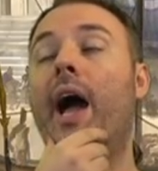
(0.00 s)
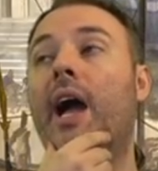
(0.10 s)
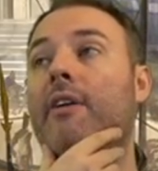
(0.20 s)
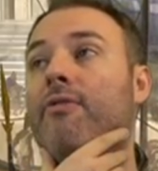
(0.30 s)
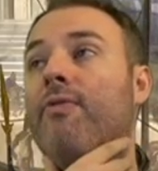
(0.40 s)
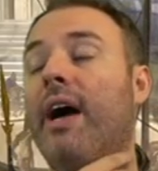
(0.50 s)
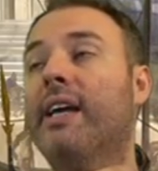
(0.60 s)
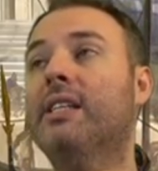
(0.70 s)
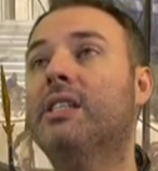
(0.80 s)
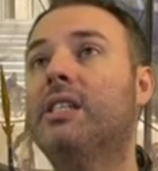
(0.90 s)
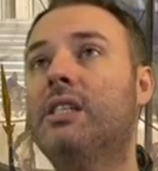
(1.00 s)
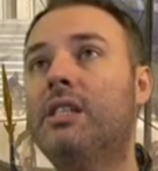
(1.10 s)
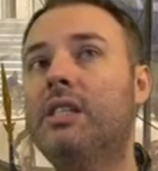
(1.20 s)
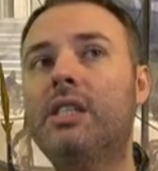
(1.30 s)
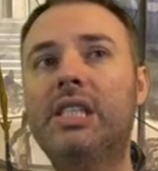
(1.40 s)
I, I, I can
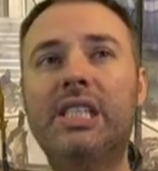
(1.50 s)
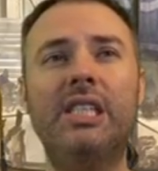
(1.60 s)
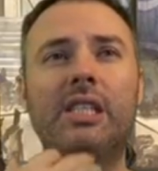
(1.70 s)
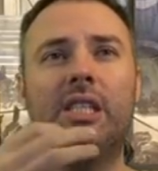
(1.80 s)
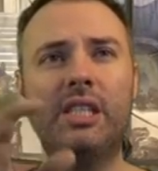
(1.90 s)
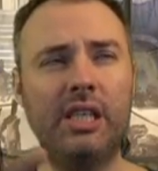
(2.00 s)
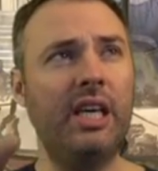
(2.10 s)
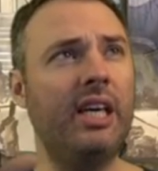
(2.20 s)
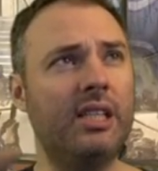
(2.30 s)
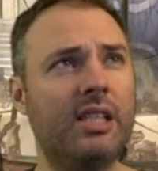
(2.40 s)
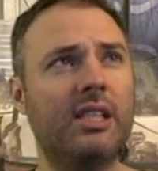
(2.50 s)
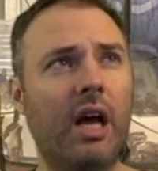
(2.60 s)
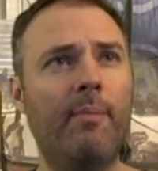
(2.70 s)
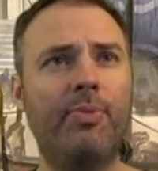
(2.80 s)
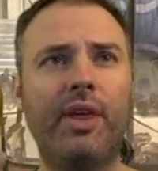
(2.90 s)
see
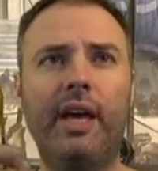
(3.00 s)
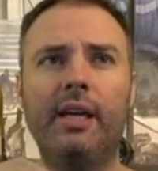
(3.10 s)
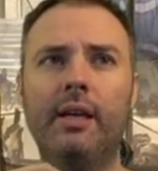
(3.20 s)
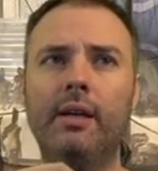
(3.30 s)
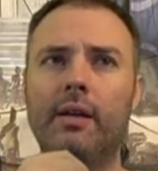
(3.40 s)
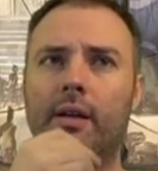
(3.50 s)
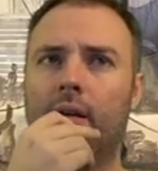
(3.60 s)
something.